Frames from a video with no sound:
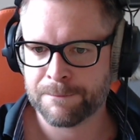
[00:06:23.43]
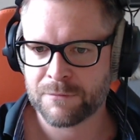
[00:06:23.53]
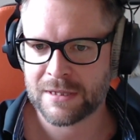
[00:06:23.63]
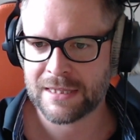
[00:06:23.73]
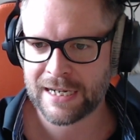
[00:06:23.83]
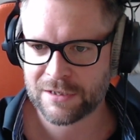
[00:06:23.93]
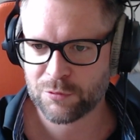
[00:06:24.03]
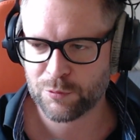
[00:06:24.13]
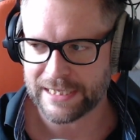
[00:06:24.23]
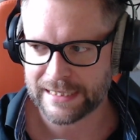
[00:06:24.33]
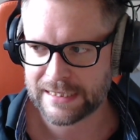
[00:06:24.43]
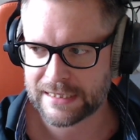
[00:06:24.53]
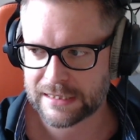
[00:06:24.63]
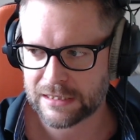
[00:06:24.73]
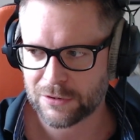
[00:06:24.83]
next
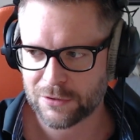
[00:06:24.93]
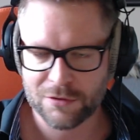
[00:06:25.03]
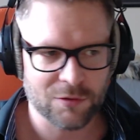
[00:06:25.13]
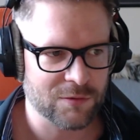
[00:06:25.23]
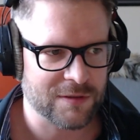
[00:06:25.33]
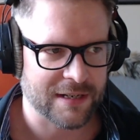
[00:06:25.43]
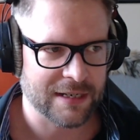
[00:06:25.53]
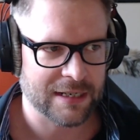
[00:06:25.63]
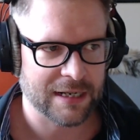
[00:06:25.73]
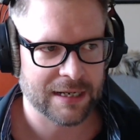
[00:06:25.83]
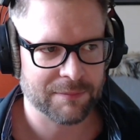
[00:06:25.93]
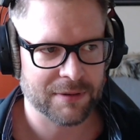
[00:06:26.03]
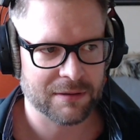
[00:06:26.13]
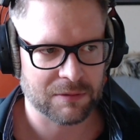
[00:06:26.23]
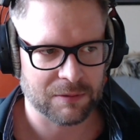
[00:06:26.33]
week on Tuesday,
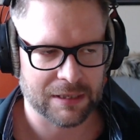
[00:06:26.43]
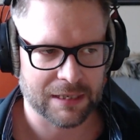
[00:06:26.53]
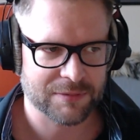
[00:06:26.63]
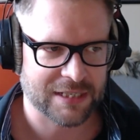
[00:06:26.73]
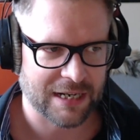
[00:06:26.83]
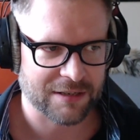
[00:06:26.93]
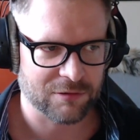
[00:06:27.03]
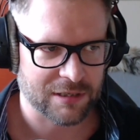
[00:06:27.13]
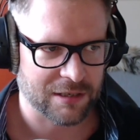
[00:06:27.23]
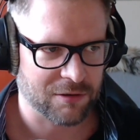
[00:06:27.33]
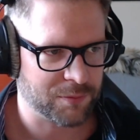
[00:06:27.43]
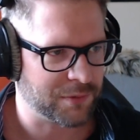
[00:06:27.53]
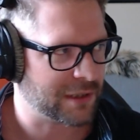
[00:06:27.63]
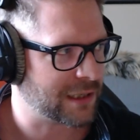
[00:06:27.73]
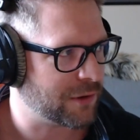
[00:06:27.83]
I'm scheduled. I hope
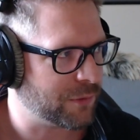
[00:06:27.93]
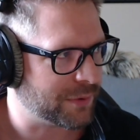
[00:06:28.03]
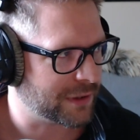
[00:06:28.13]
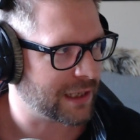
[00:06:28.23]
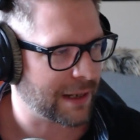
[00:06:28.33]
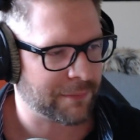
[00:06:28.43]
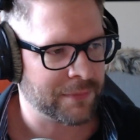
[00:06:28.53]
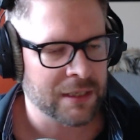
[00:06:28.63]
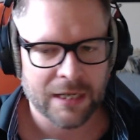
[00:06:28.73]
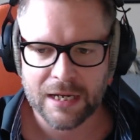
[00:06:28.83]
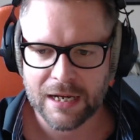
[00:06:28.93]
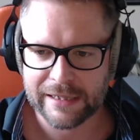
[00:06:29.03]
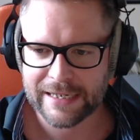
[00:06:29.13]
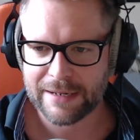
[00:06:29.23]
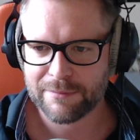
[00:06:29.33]
it'll happen. I'll
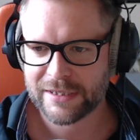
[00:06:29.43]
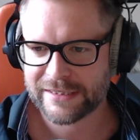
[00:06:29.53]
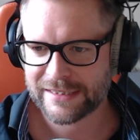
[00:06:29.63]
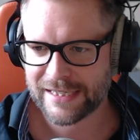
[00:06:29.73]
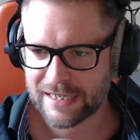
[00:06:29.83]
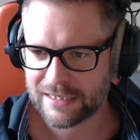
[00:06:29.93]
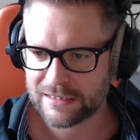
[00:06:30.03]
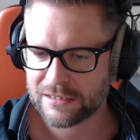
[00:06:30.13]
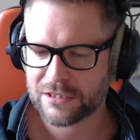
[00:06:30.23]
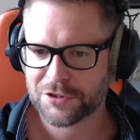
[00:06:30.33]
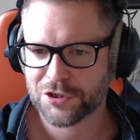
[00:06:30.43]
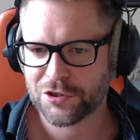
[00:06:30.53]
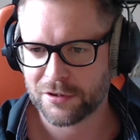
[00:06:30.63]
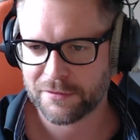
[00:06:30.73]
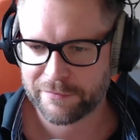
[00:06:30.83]
get my second
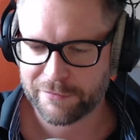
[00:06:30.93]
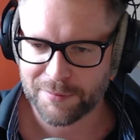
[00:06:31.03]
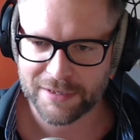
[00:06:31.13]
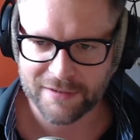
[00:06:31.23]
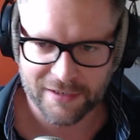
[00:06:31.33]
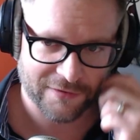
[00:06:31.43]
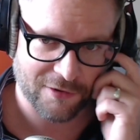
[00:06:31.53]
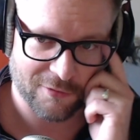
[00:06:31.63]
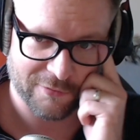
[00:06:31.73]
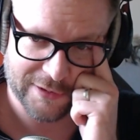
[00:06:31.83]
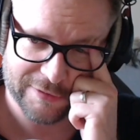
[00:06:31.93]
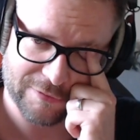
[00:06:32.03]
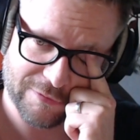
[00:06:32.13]
shot for my SARS-CoV-2